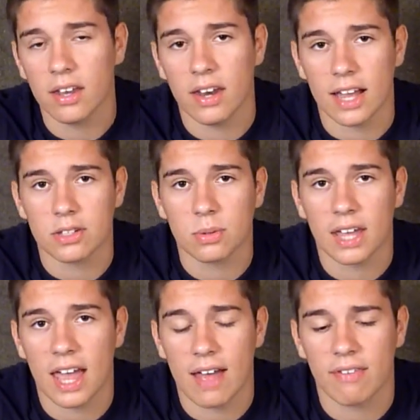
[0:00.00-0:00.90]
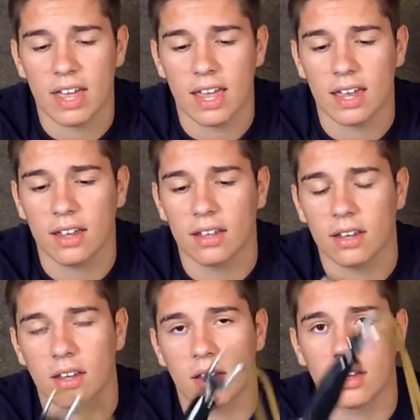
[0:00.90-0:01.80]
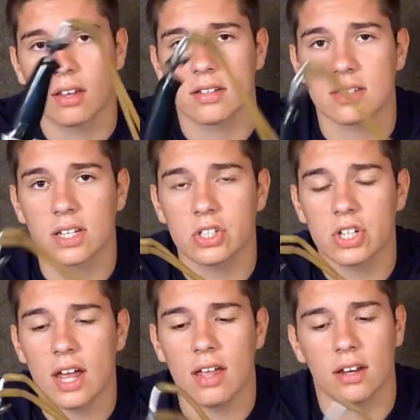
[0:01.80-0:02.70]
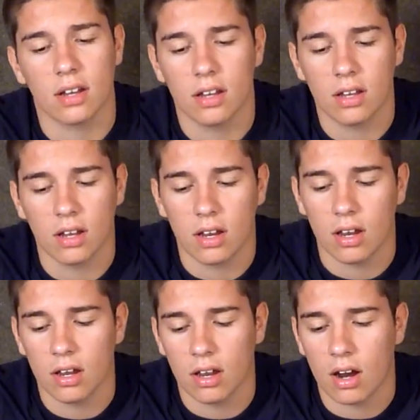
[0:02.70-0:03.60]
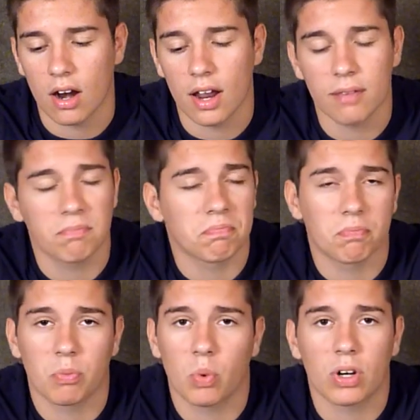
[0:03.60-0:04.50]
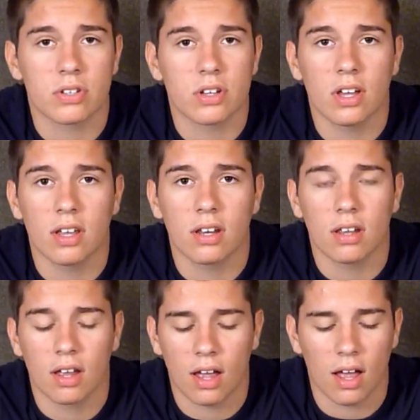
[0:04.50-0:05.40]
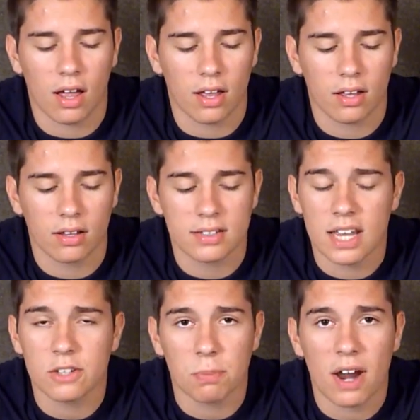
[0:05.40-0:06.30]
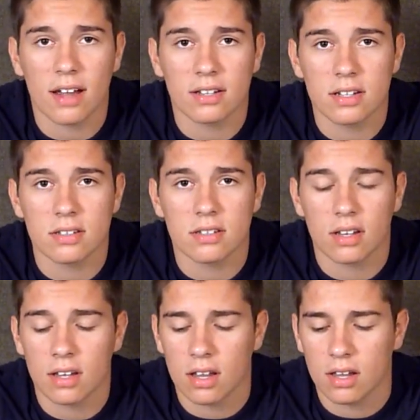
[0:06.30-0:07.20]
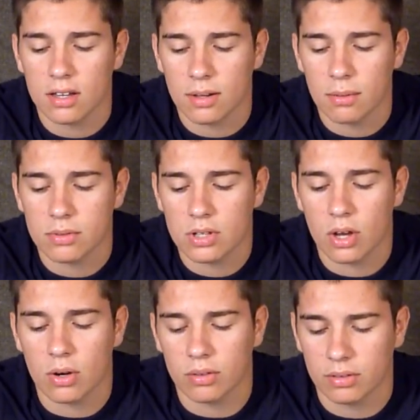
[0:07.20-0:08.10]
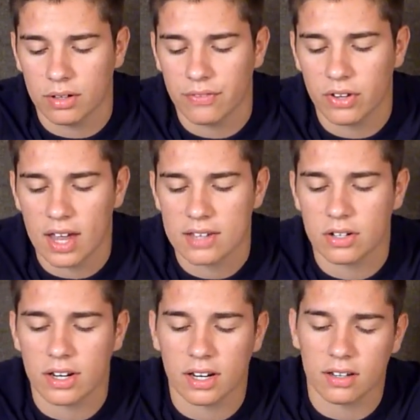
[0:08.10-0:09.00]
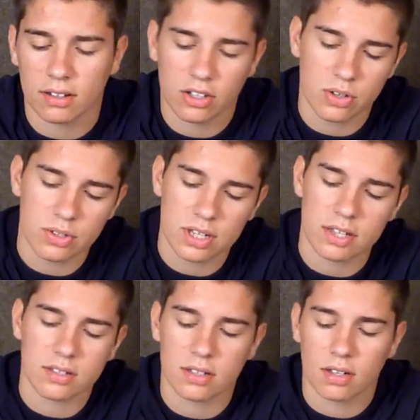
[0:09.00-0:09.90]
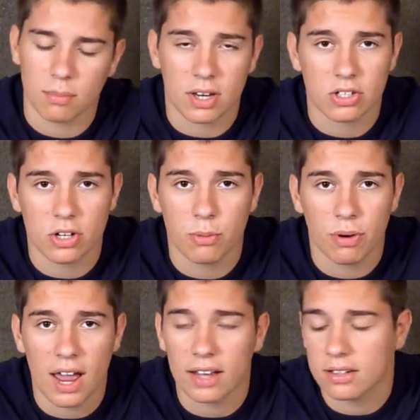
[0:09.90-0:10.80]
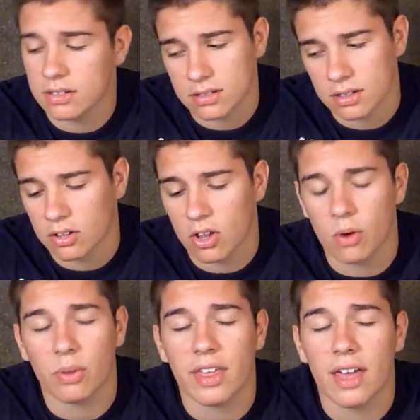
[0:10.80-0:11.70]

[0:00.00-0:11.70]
Next we have a slingshot. Alright, works good. Takes practice, so if you guys are going to use this, make sure you practice along with